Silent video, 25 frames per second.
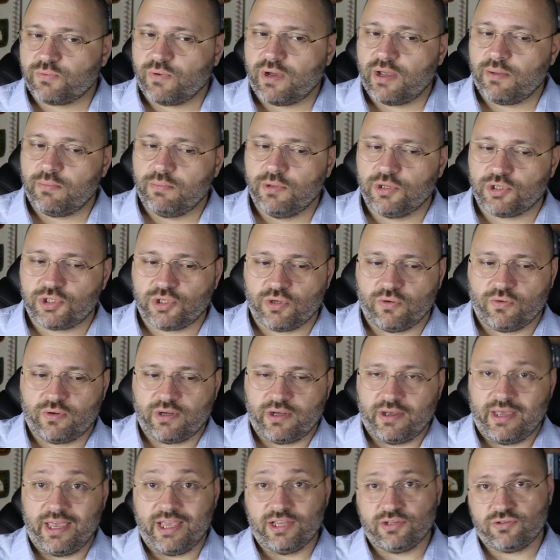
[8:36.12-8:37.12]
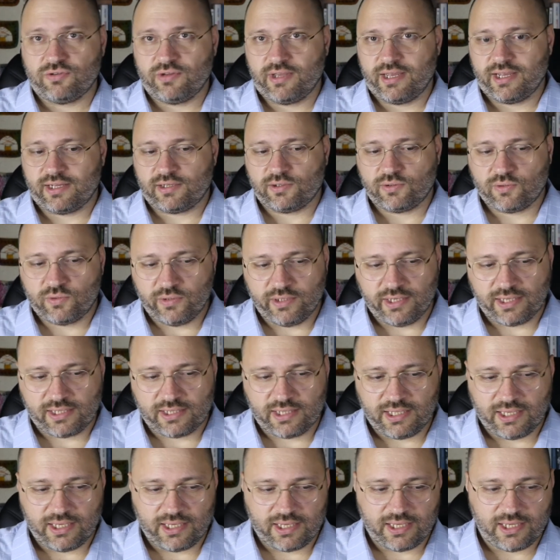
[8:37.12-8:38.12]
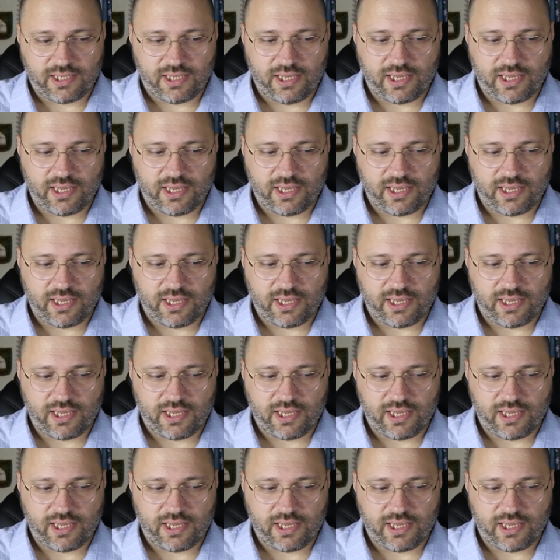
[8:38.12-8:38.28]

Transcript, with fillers: That's why Blashoka has to act quickly.